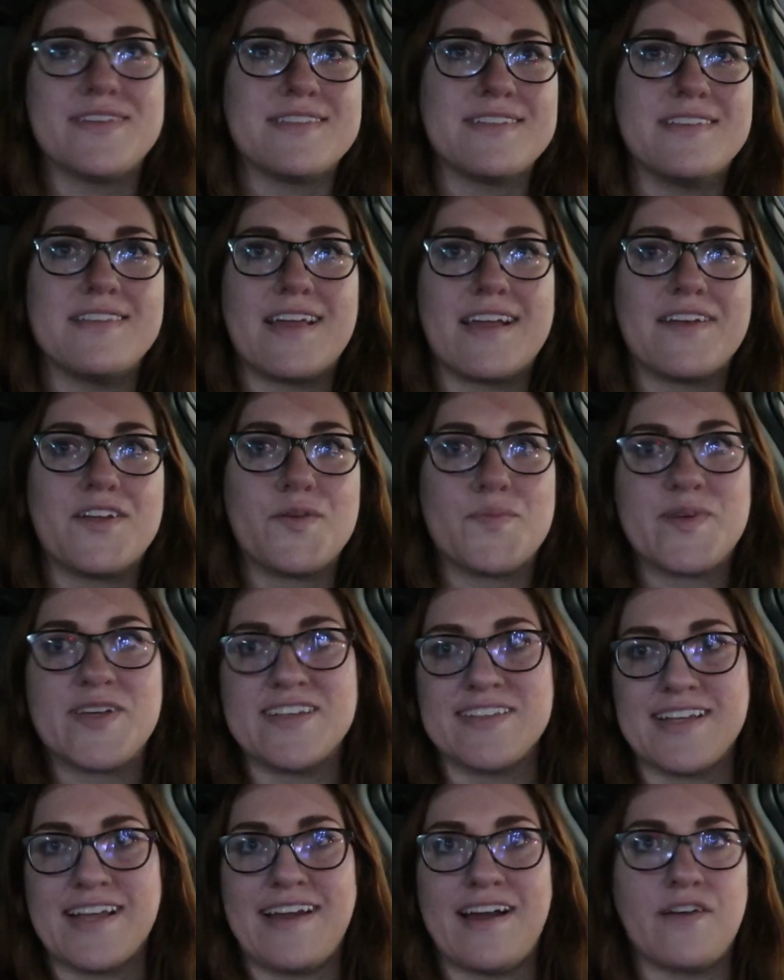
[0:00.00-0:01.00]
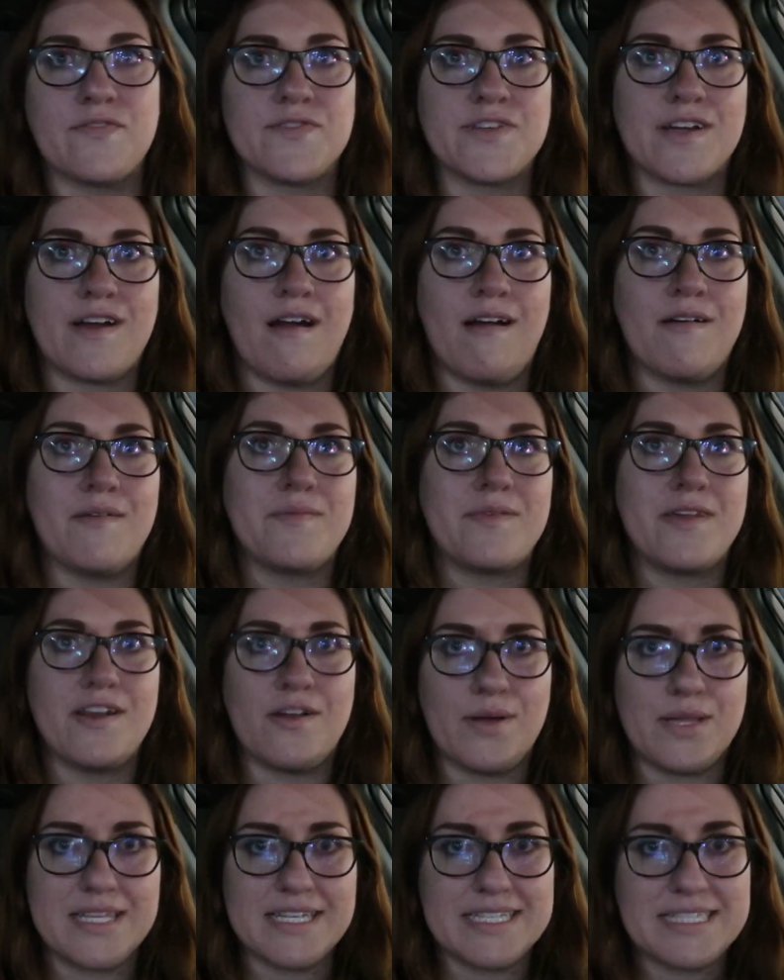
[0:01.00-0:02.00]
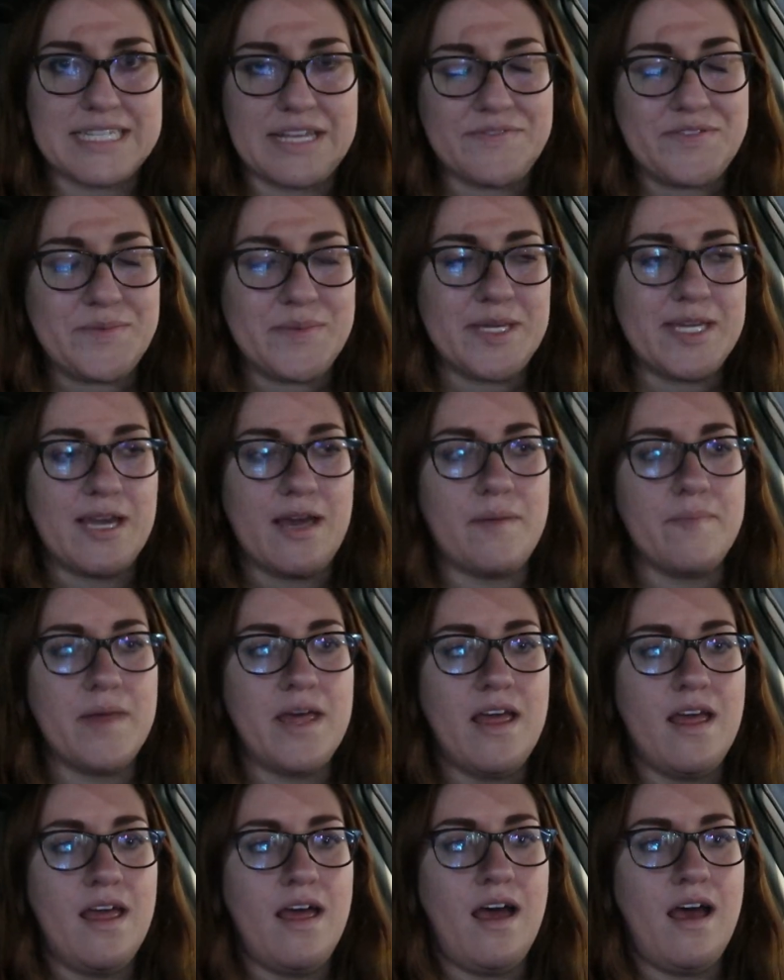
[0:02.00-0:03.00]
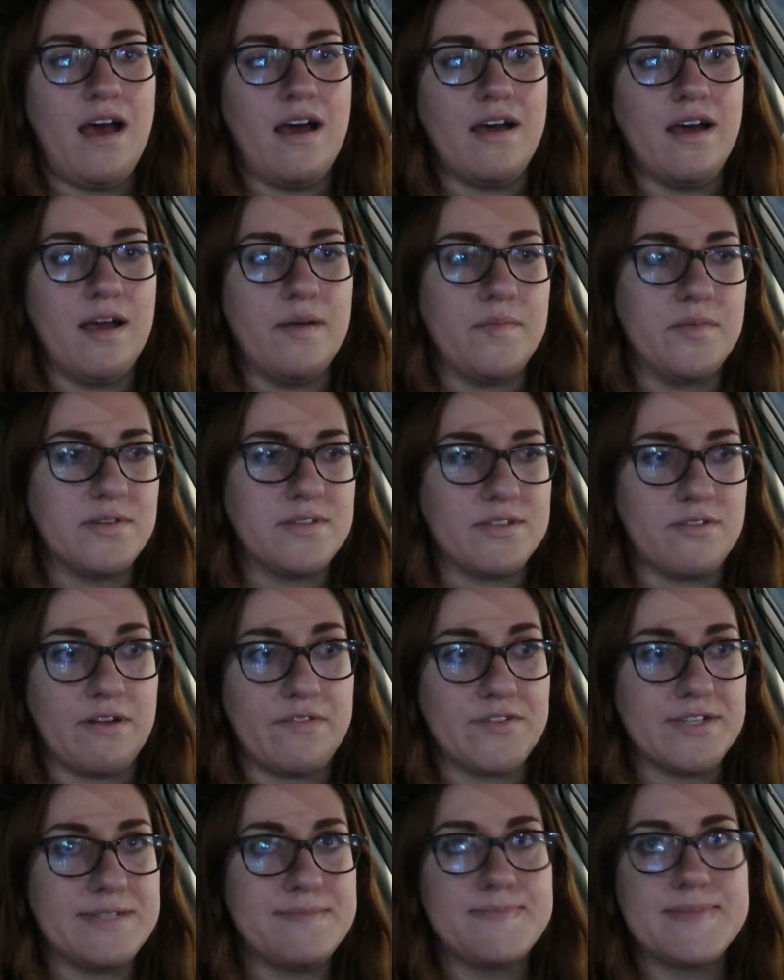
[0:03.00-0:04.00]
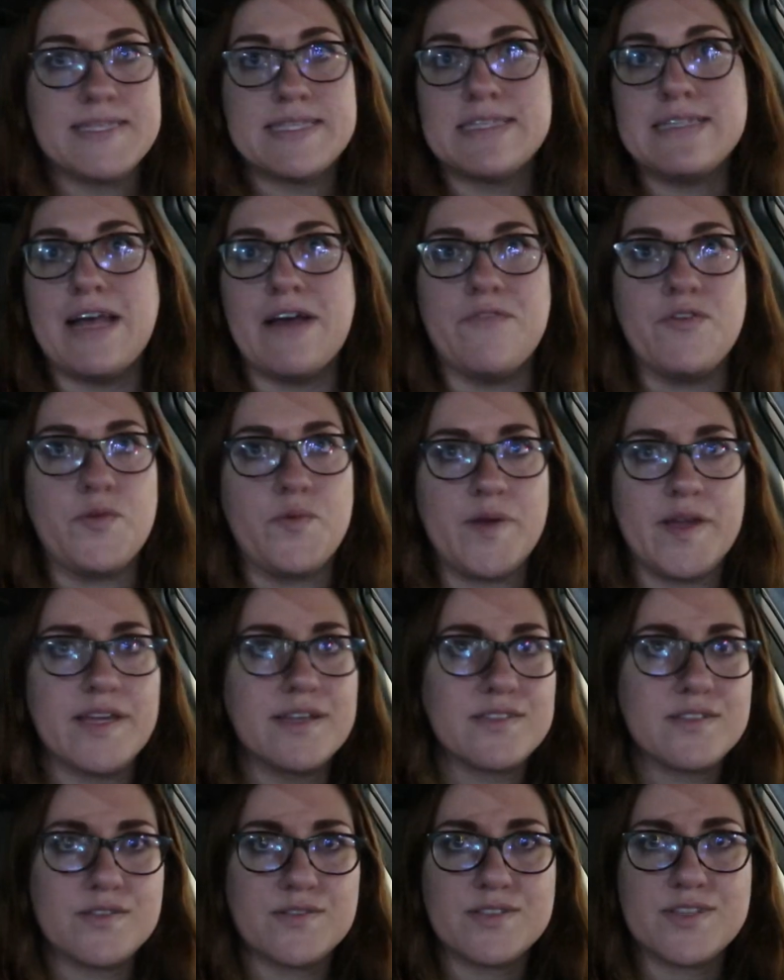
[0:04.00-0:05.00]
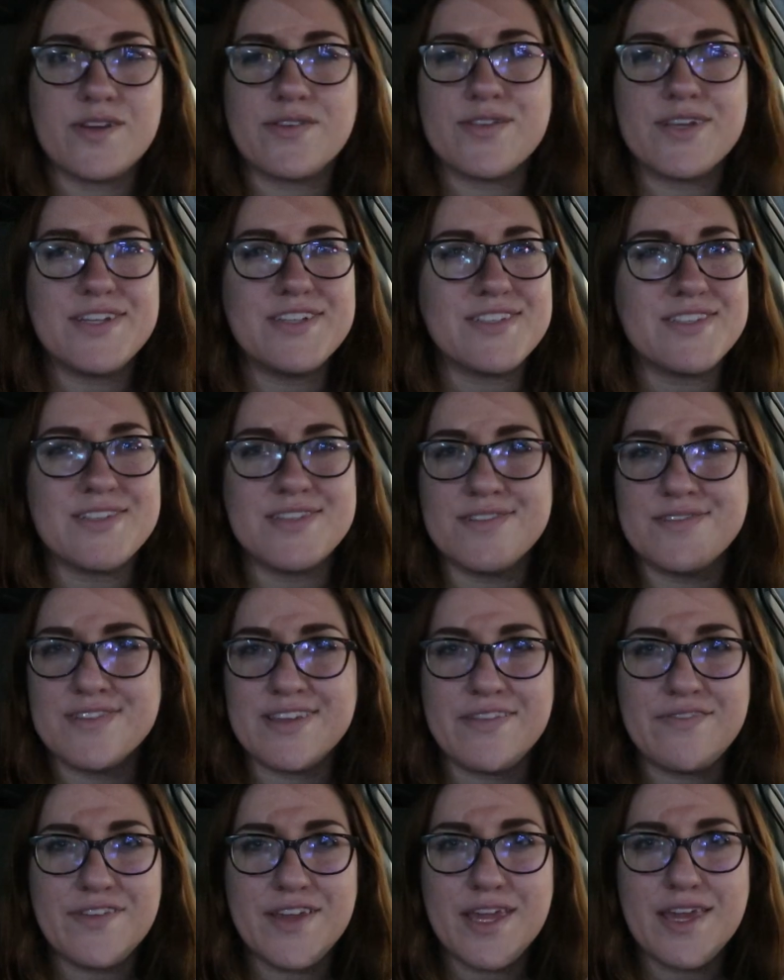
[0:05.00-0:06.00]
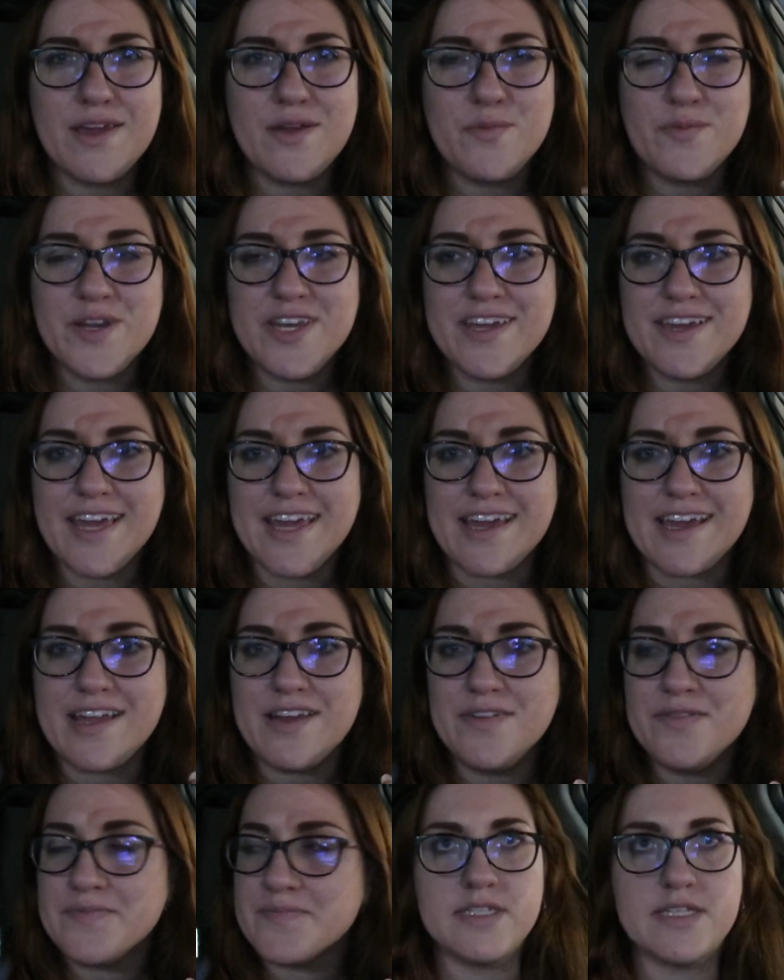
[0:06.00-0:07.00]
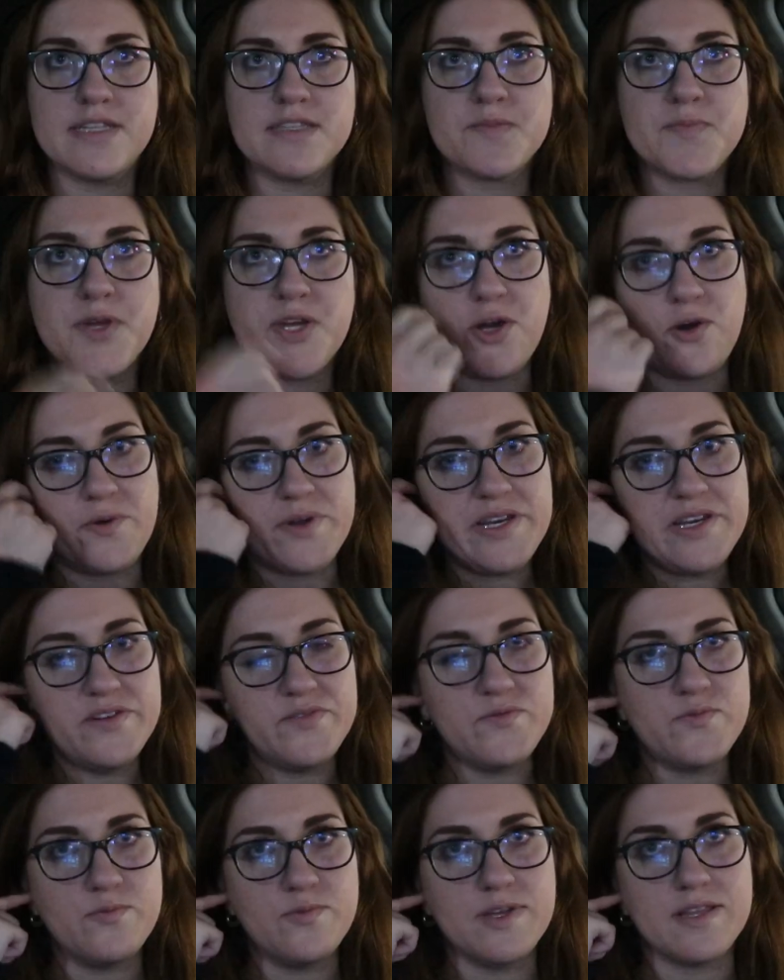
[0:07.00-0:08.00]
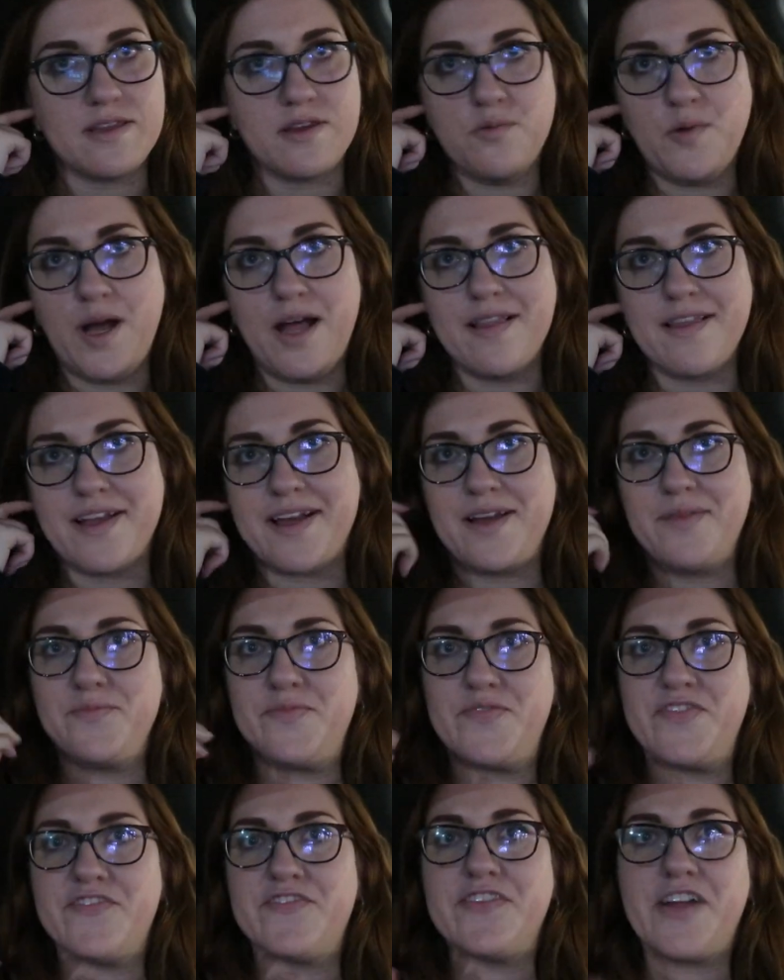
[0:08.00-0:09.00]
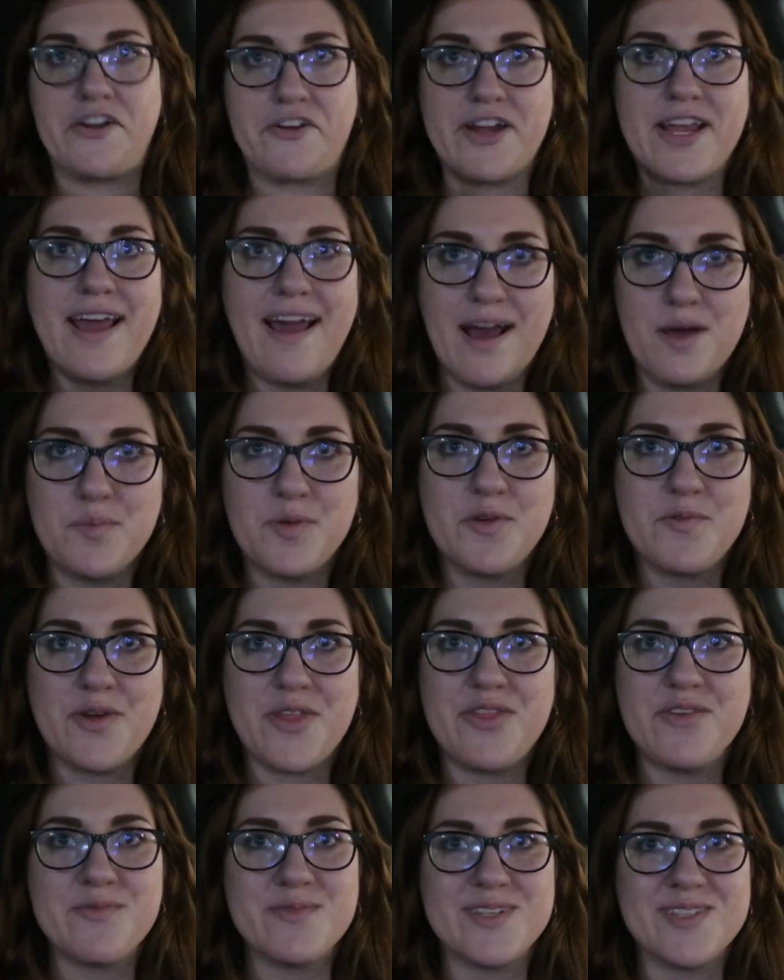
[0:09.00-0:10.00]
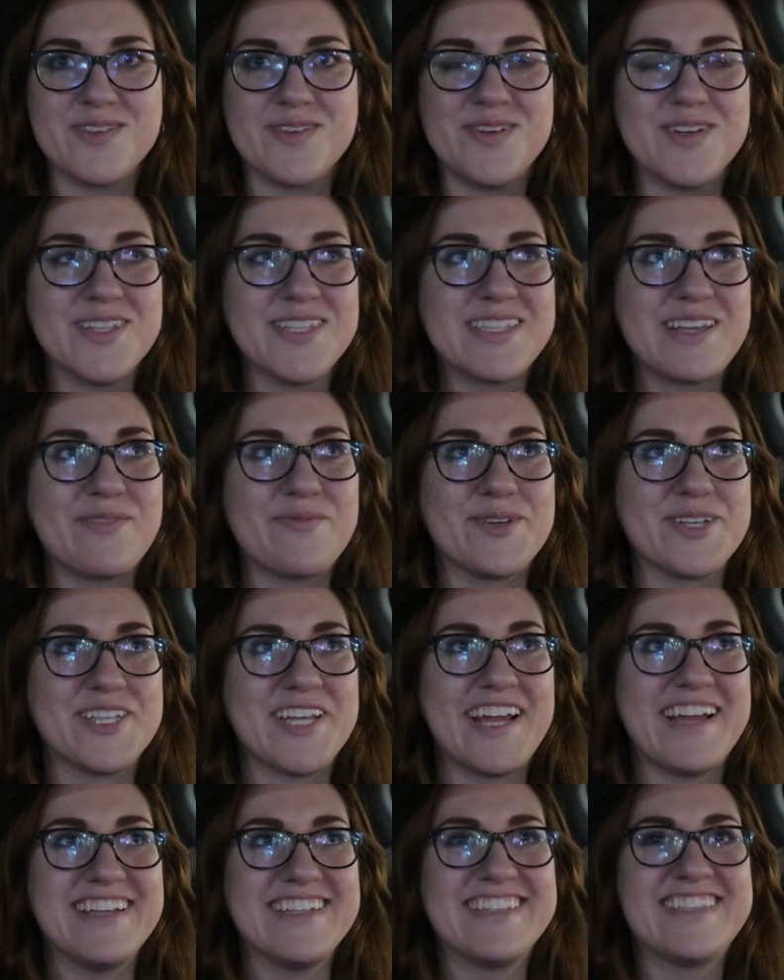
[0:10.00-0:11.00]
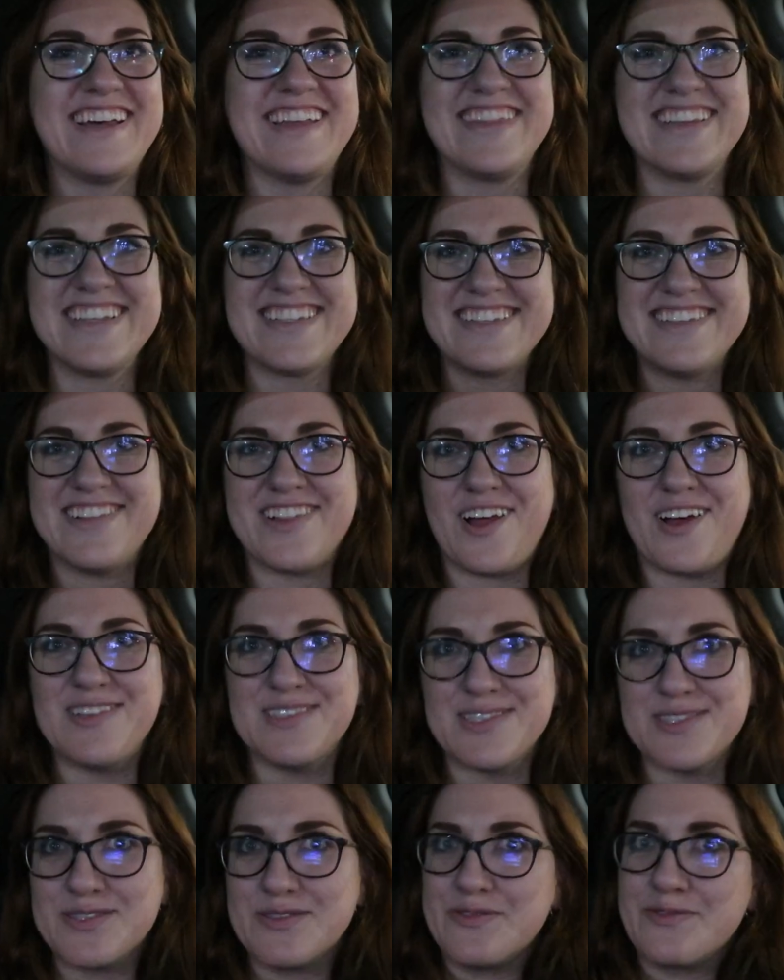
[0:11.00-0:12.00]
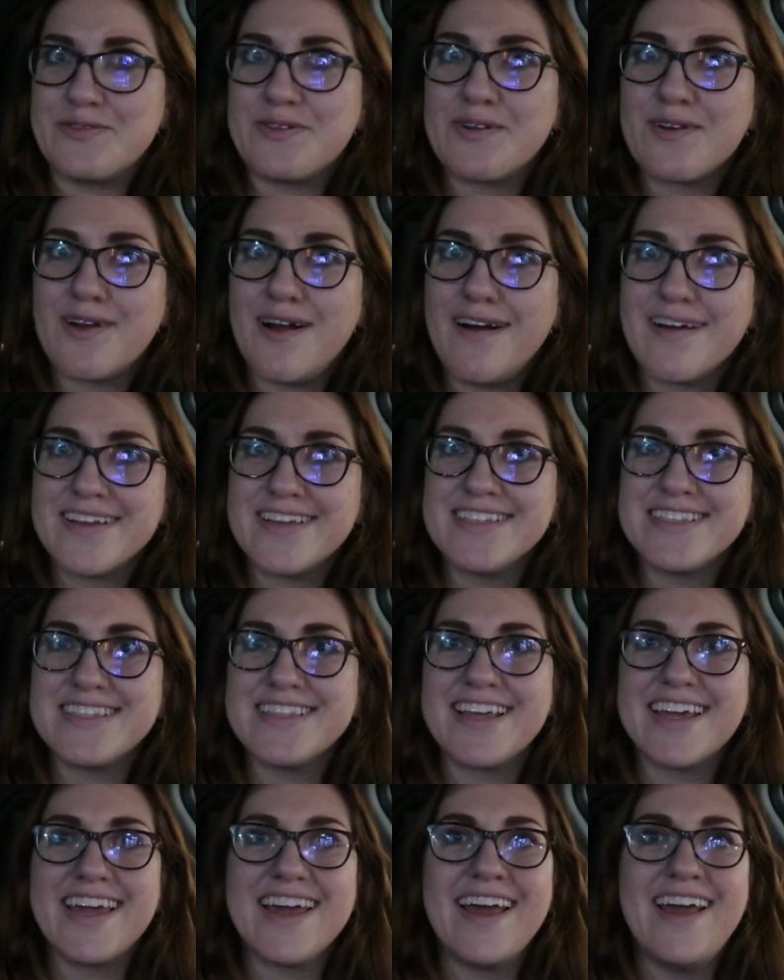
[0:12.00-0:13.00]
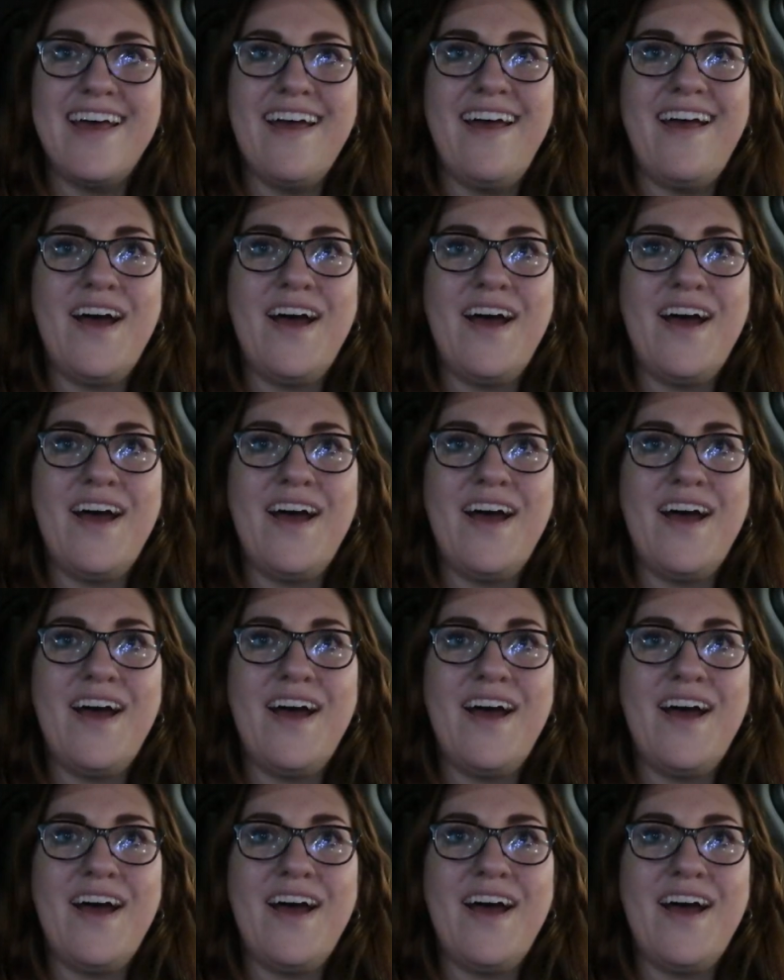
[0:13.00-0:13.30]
doesn't line up because I have to come, you know, at like 7 p.m. So every 7 weeks or so they fit you in when you can, and it's been going really well. Like, I'm very happy with the results. I wish I had done this a lot sooner, honestly.